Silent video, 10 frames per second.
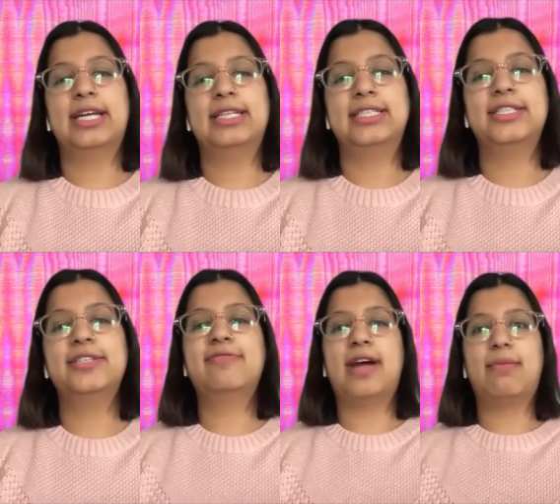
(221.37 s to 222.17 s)
And this
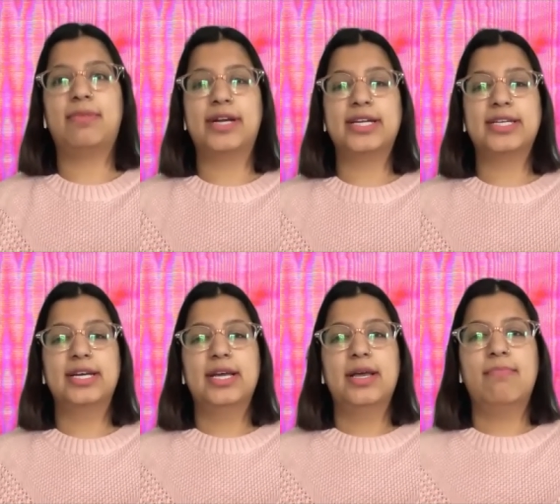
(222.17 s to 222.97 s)
new fabric
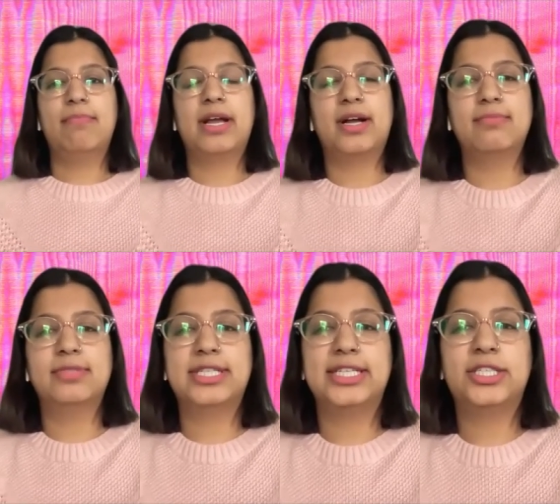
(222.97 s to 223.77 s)

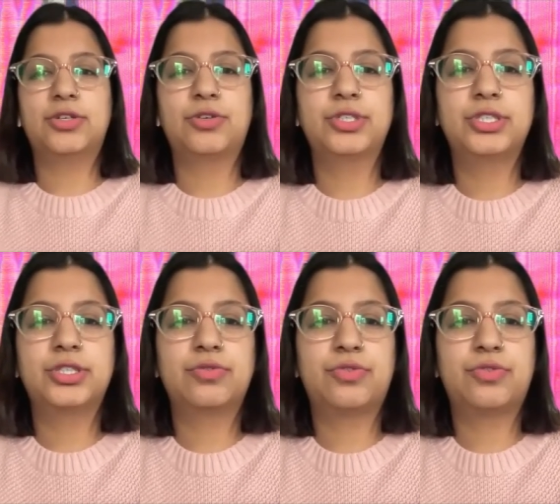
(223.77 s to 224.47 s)
becomes a source